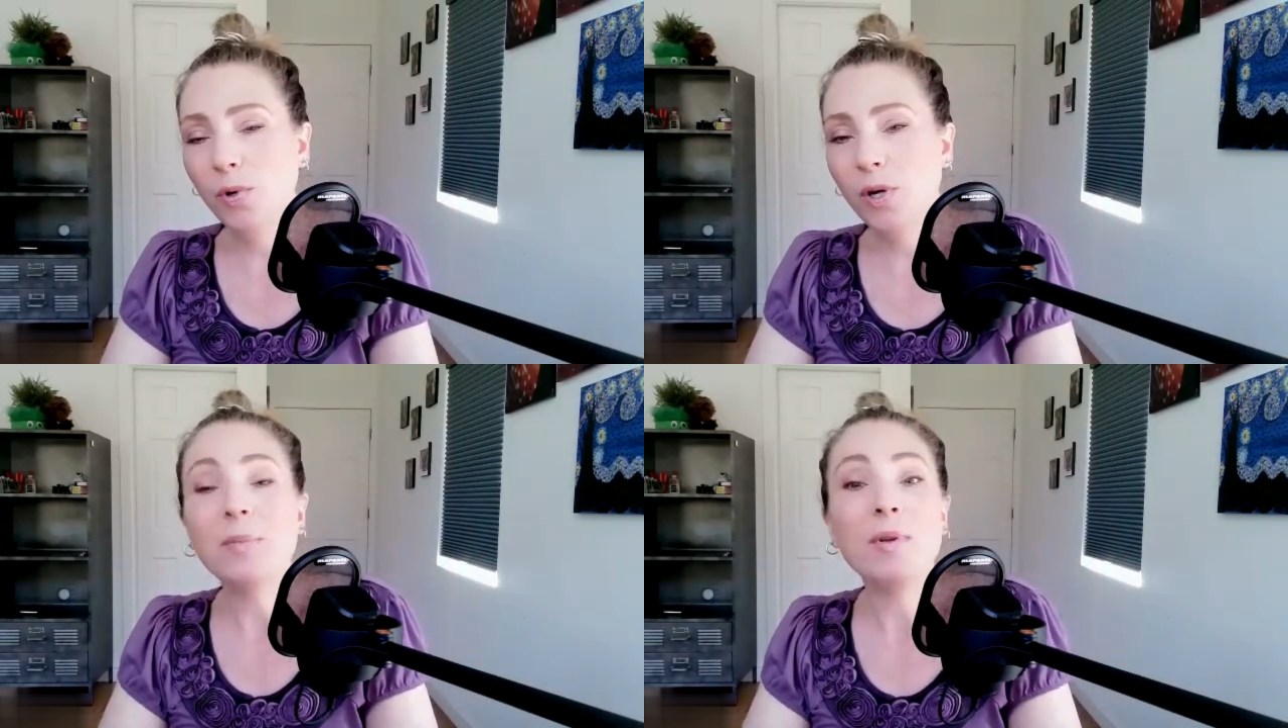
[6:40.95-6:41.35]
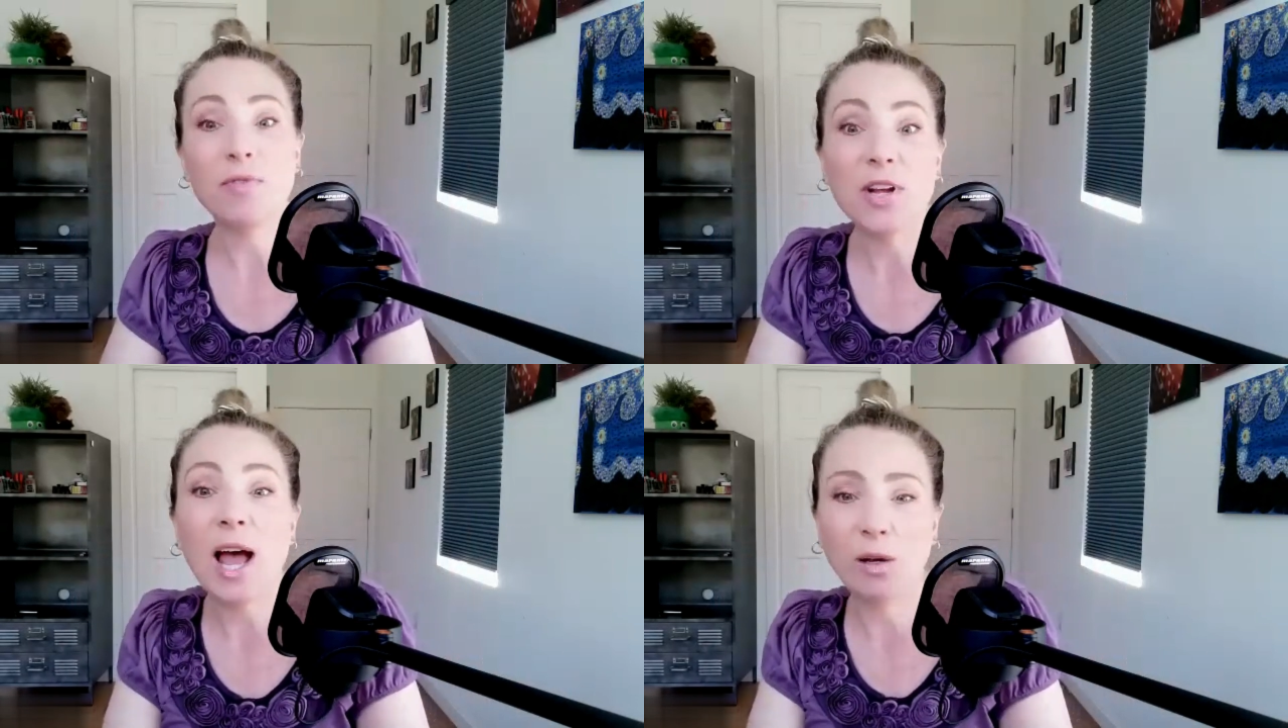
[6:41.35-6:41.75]
going to be
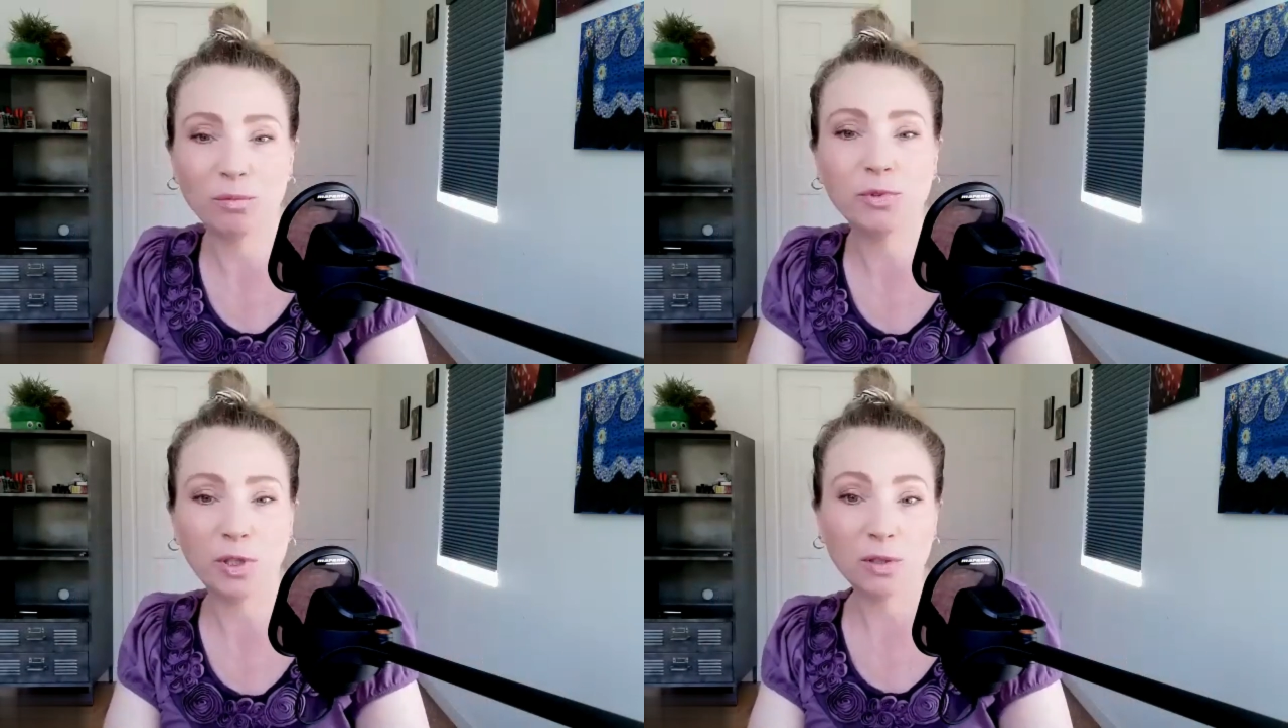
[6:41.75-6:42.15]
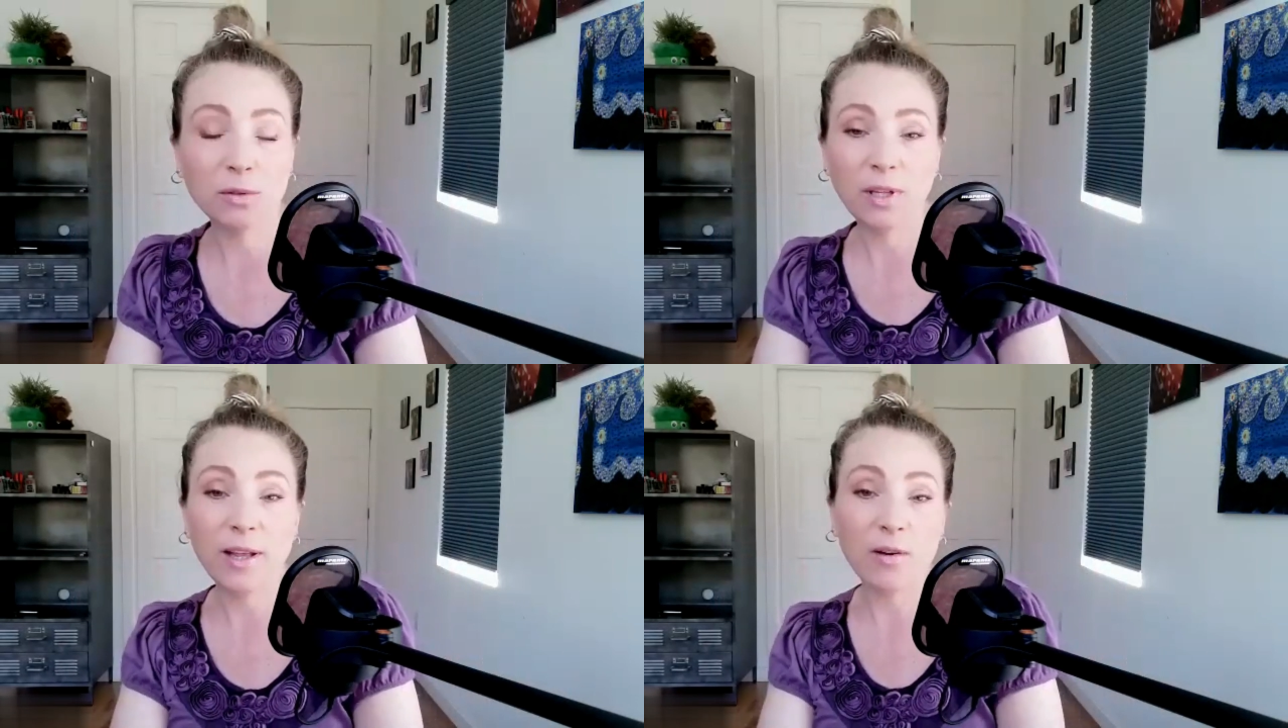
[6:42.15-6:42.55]
very
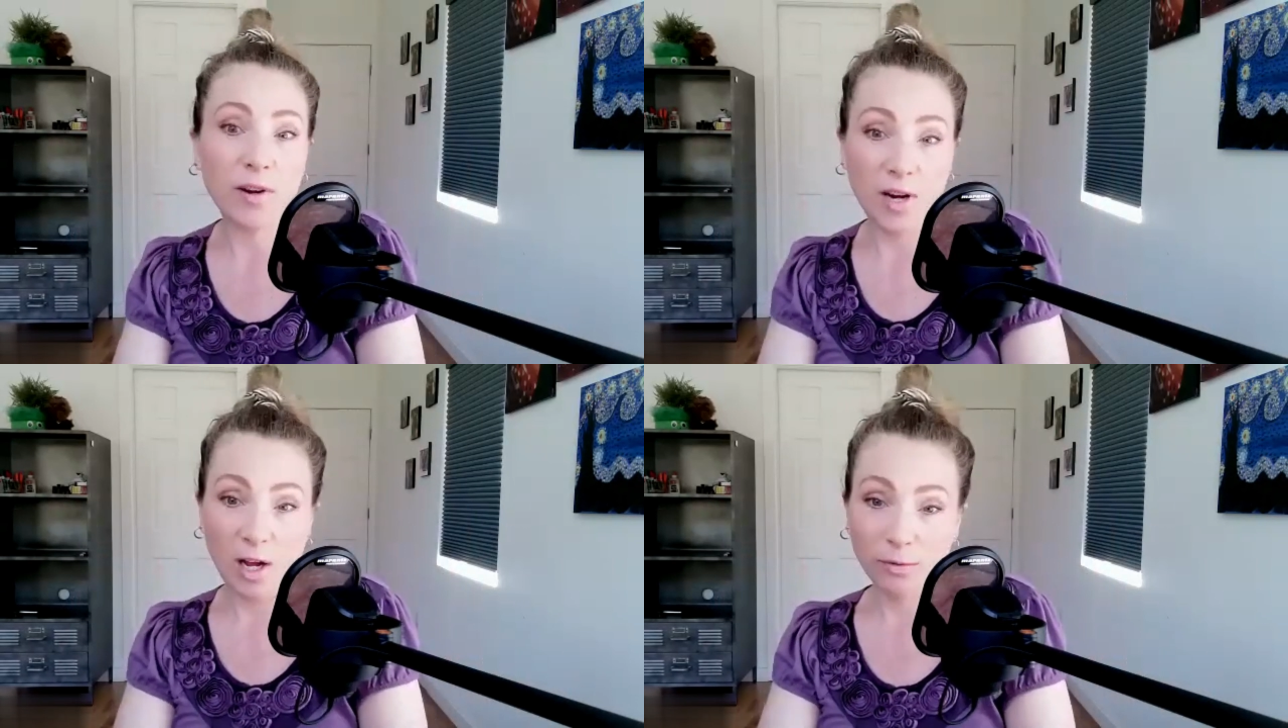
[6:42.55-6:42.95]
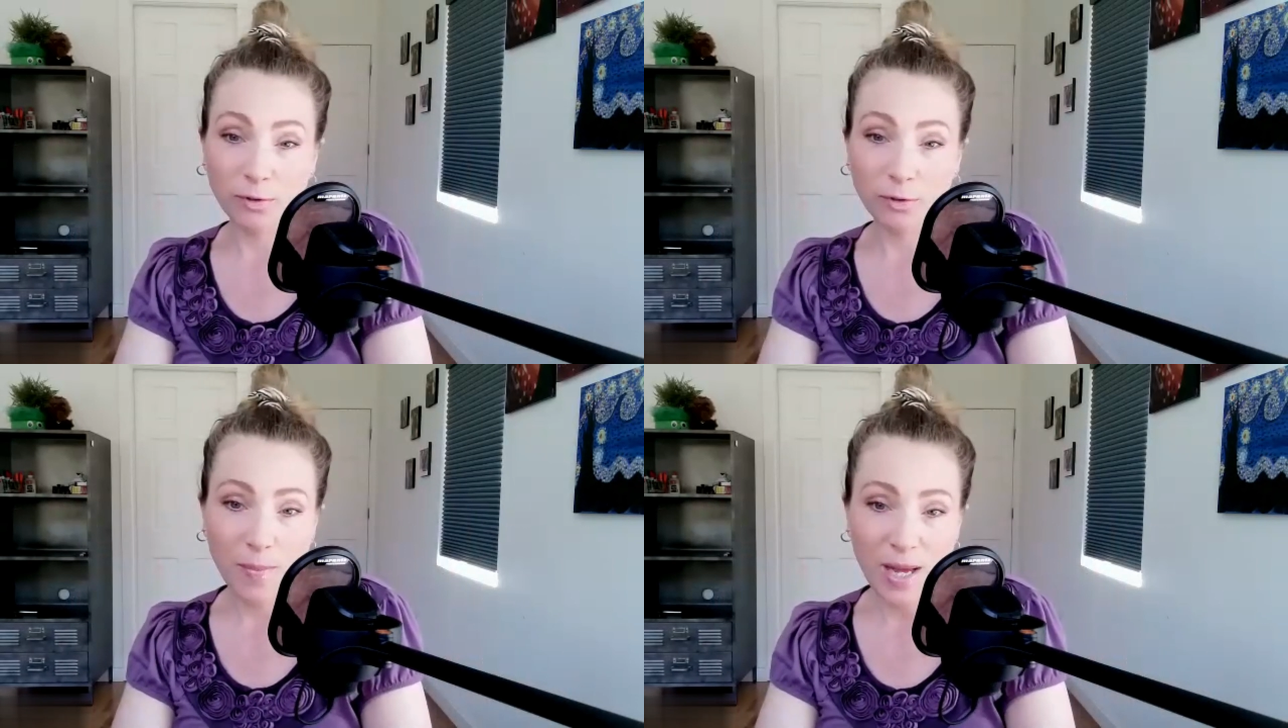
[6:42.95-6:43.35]
helpful, that are very
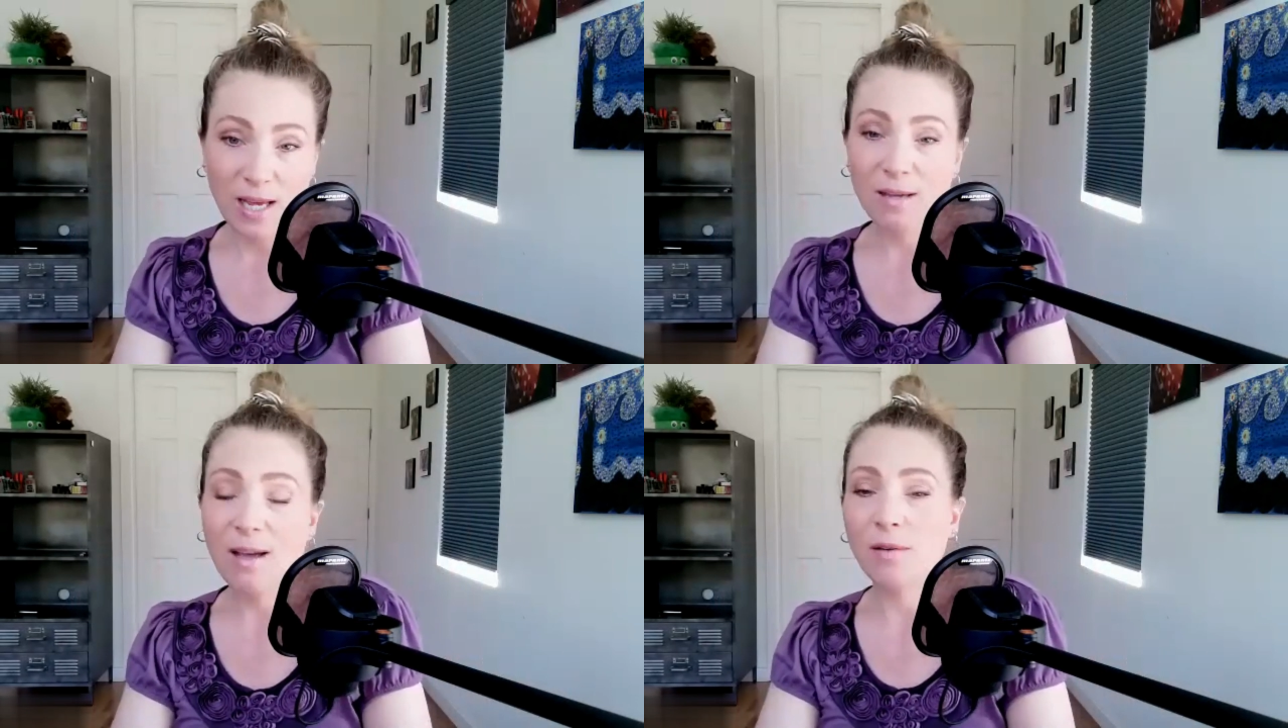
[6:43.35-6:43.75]
helpful for me.